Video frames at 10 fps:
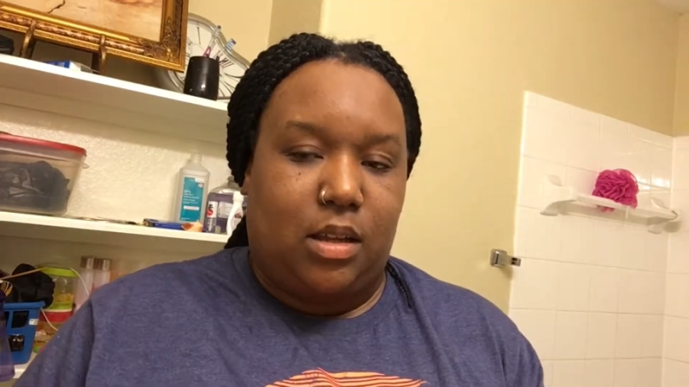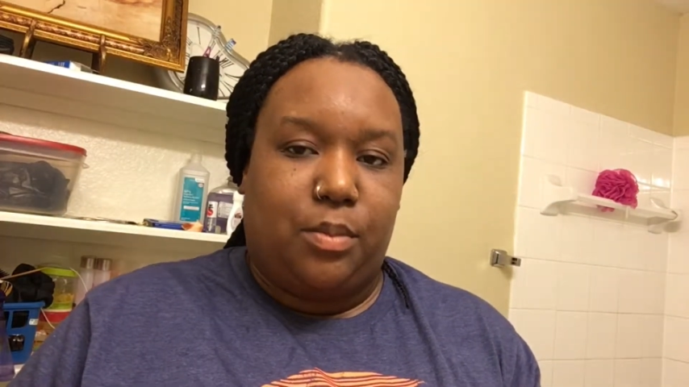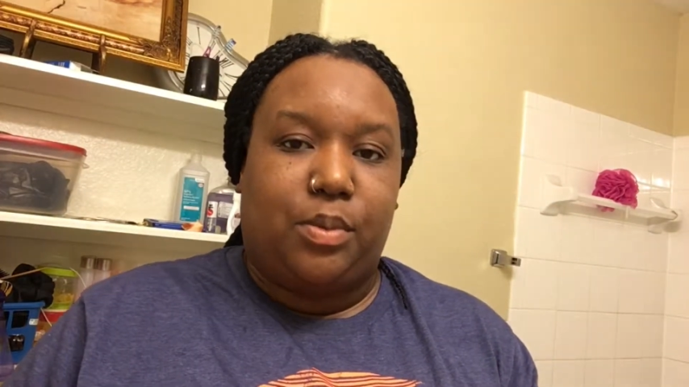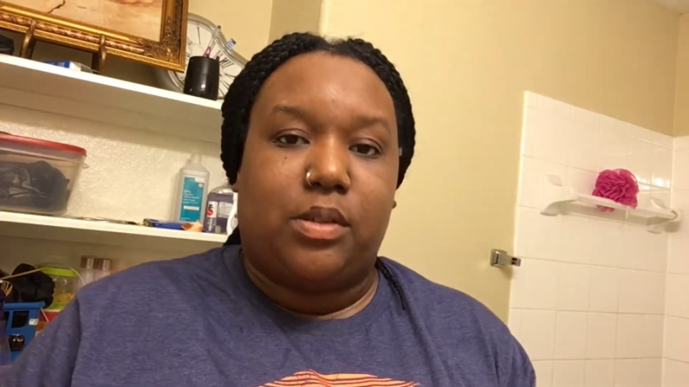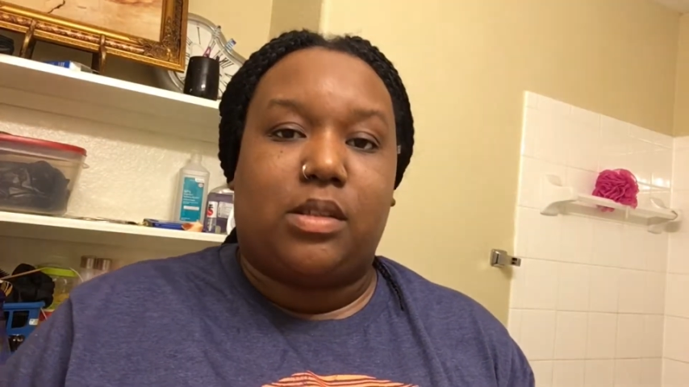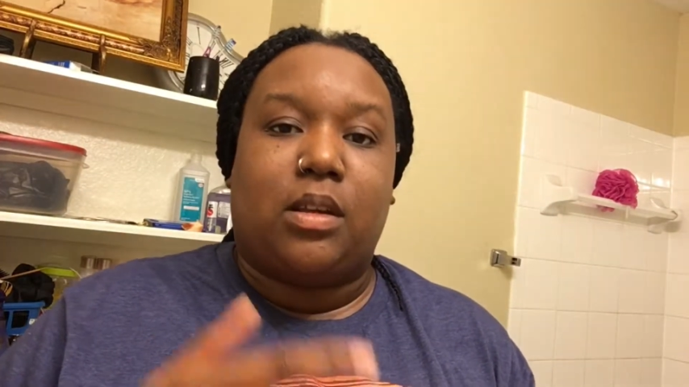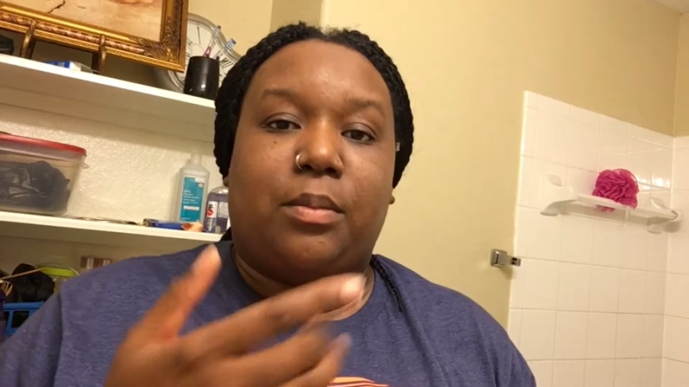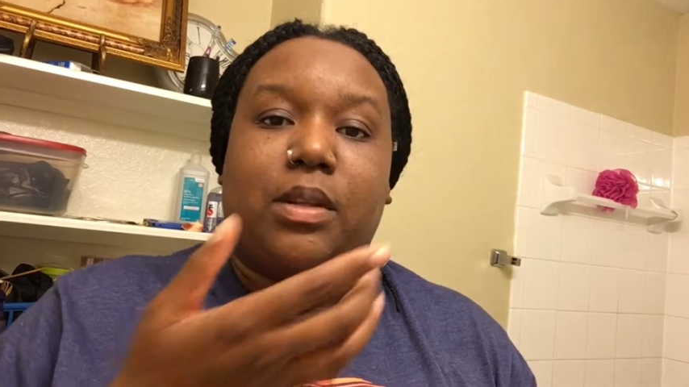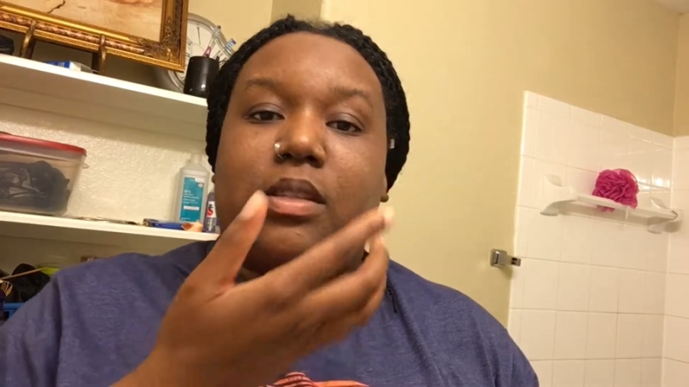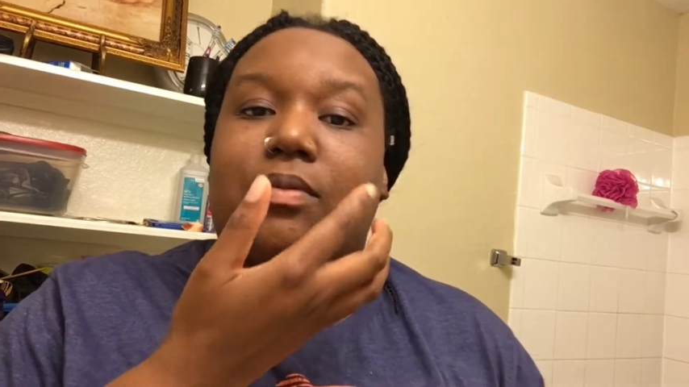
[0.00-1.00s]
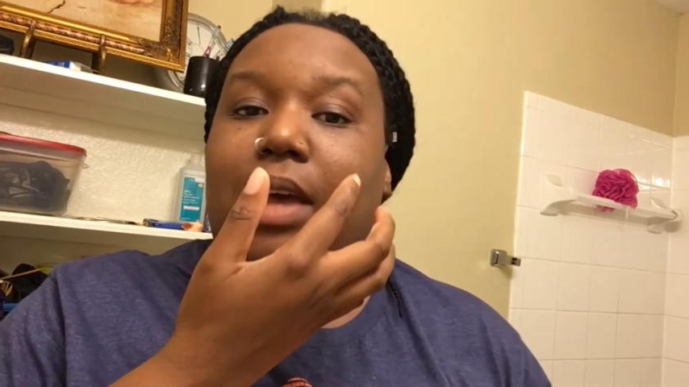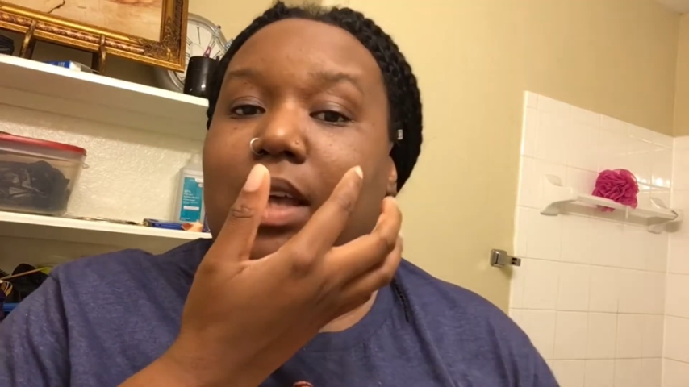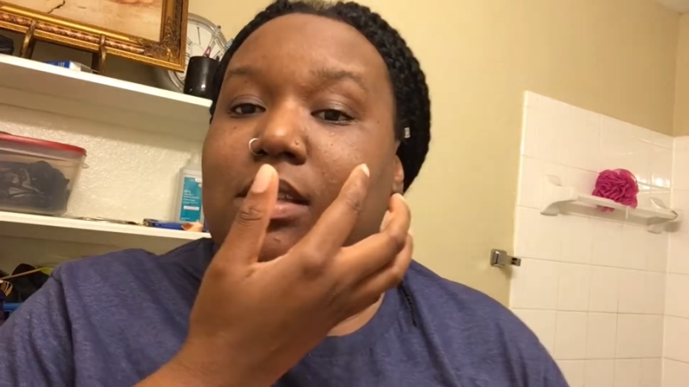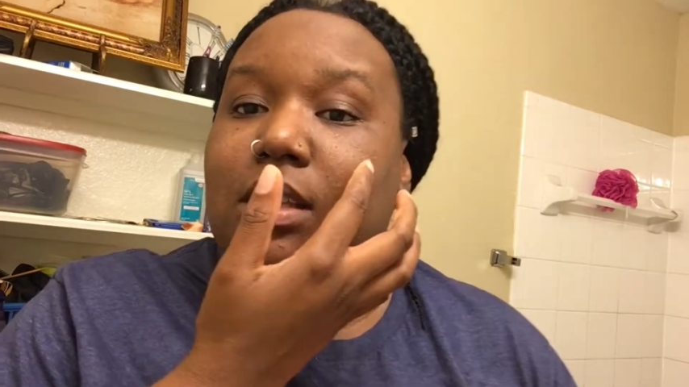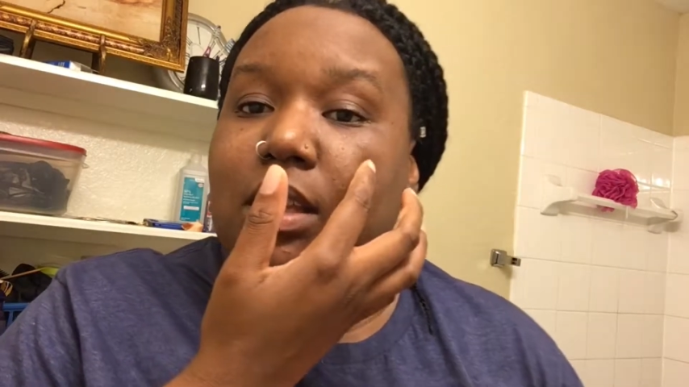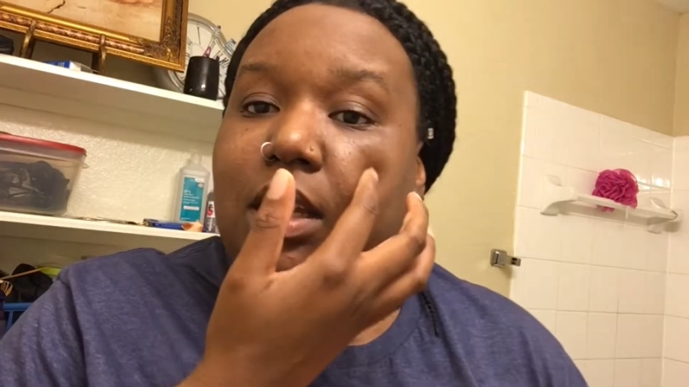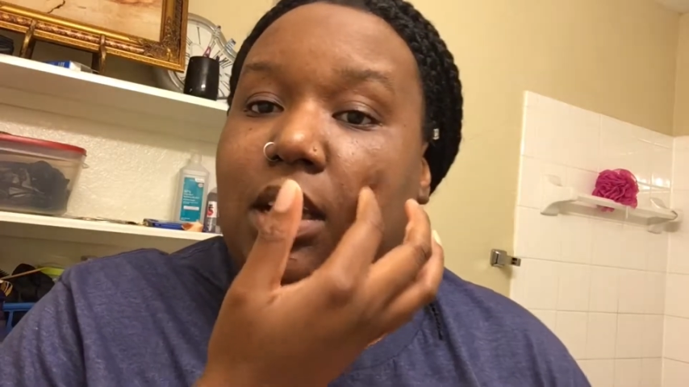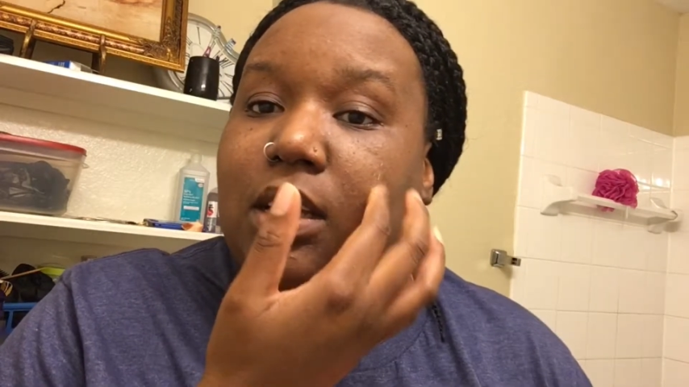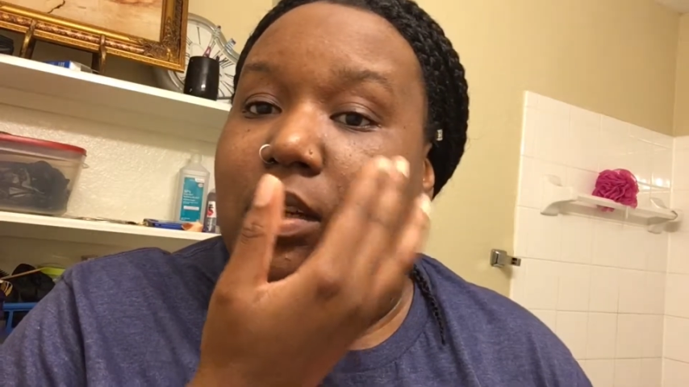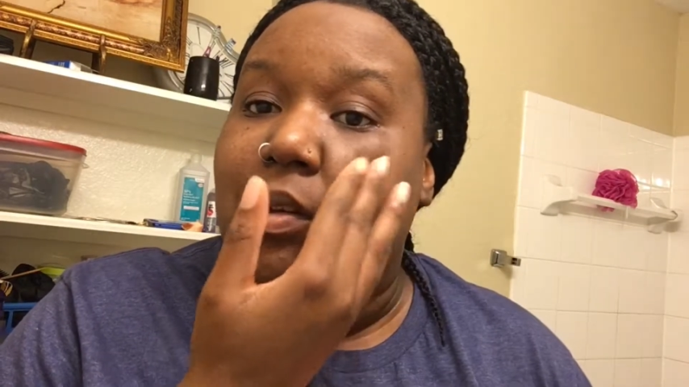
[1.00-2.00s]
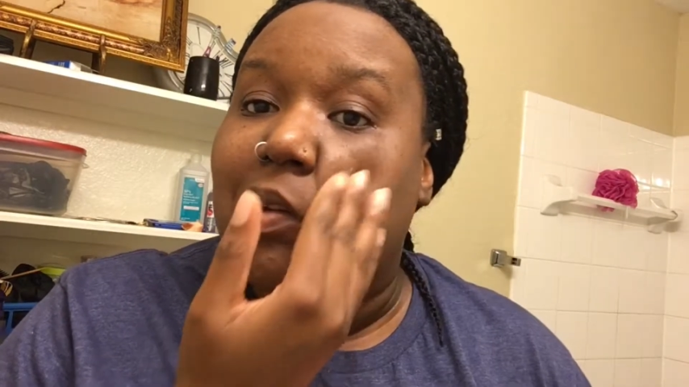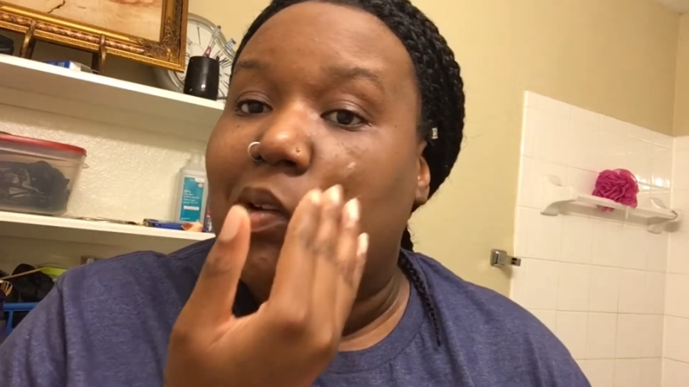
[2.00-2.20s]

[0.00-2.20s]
and put some of this Vaseline